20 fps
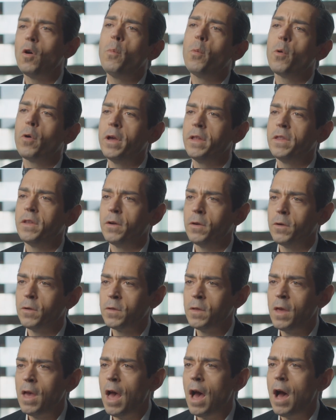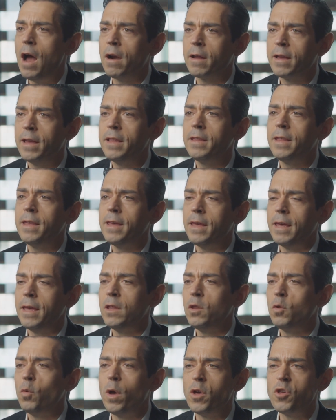operators are getting
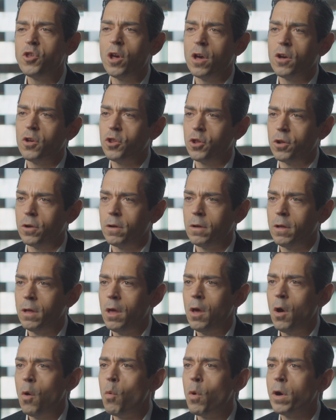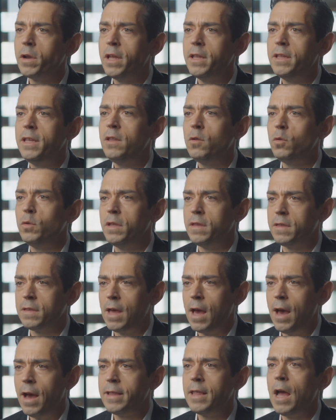into a juncture where they need to
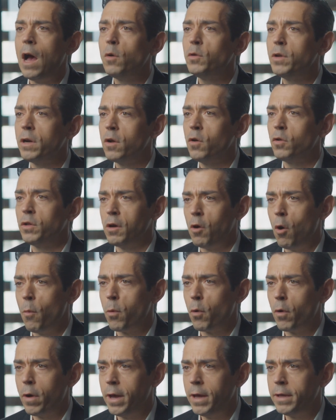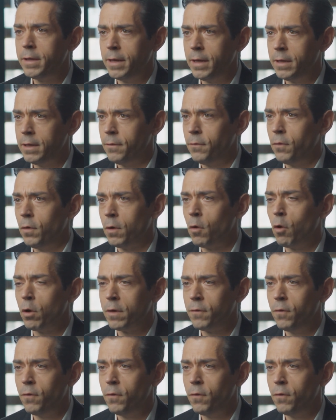decide how they're going to operate going